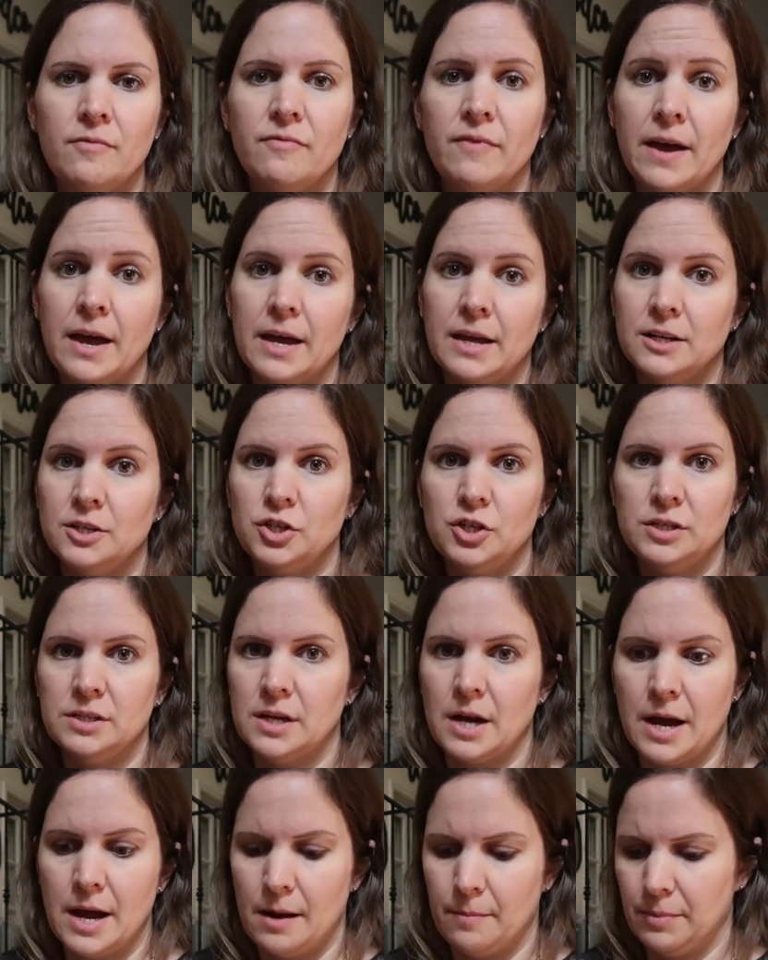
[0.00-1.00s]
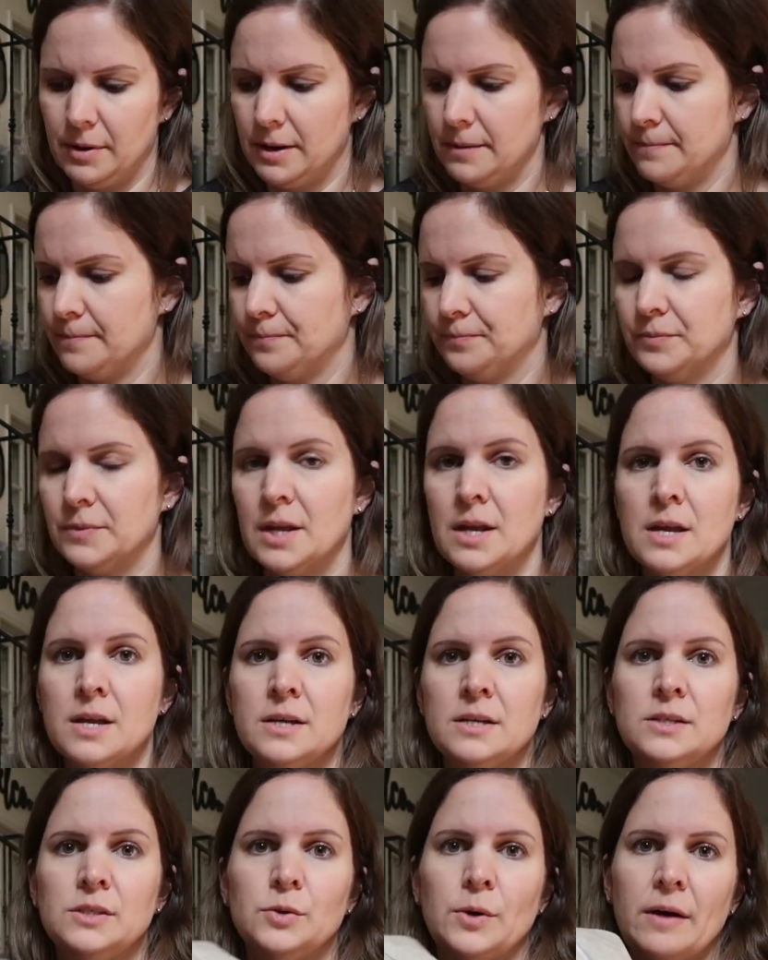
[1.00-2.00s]
fed, she's not happy.
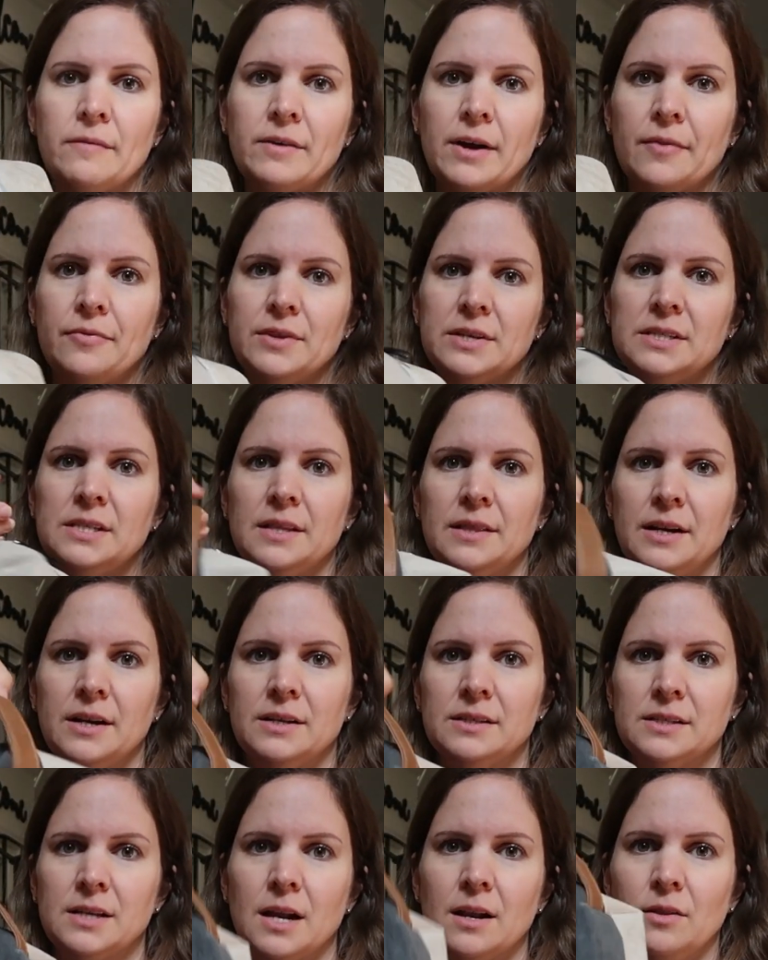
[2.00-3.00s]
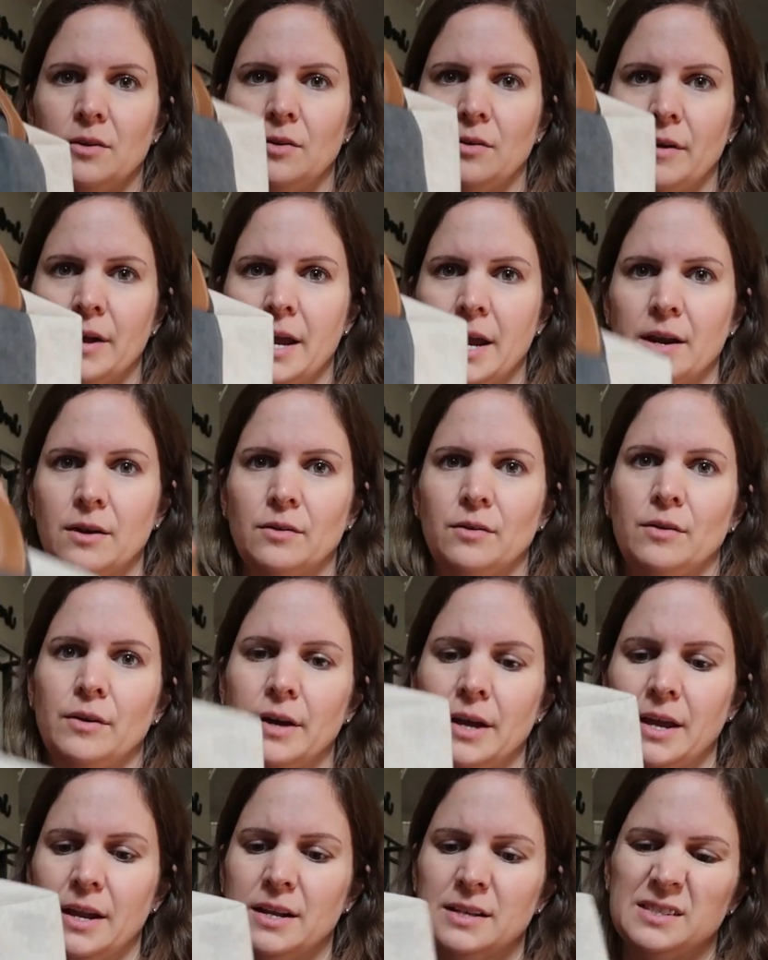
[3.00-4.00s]
So I've got this in there. It's got a little handle
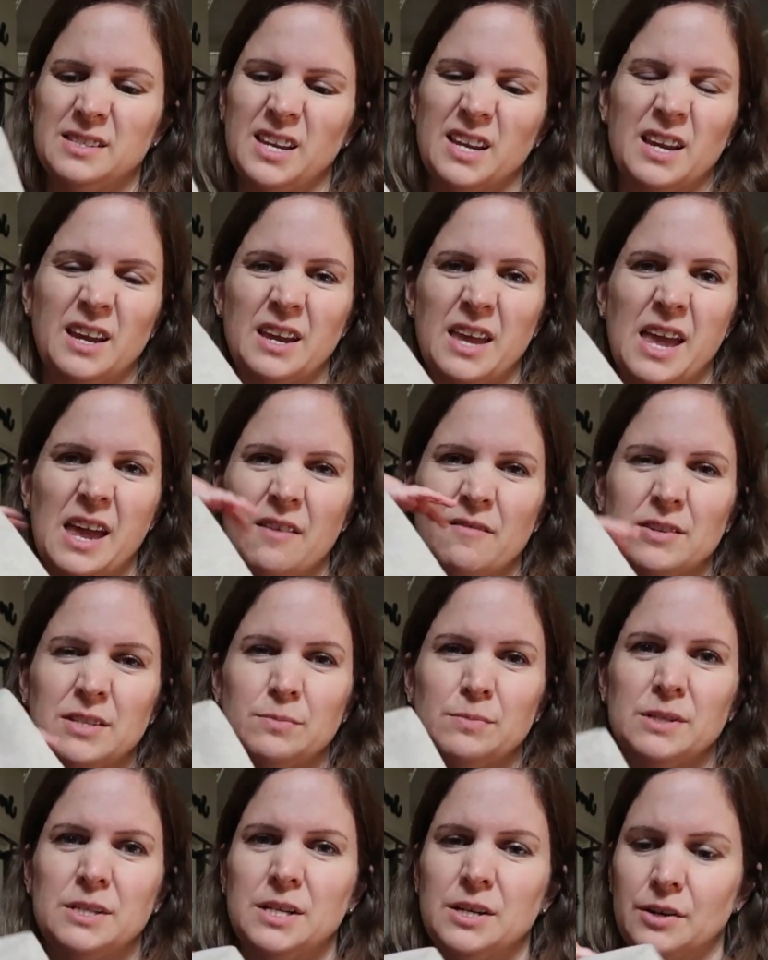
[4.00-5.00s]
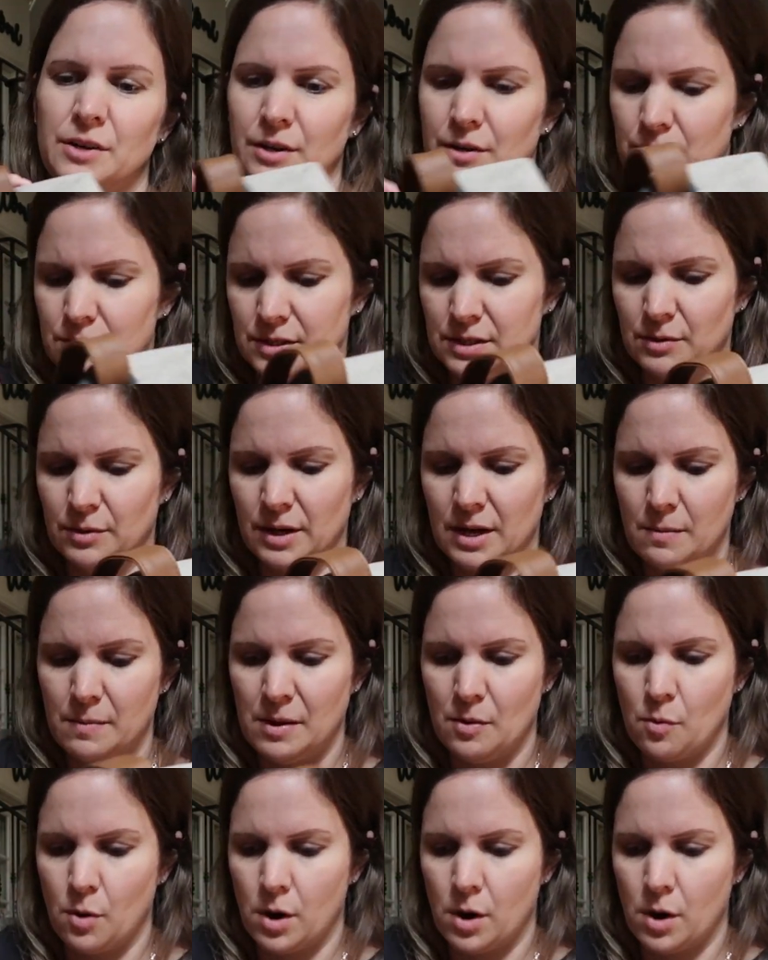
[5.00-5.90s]
and it's like a canvas material so it can be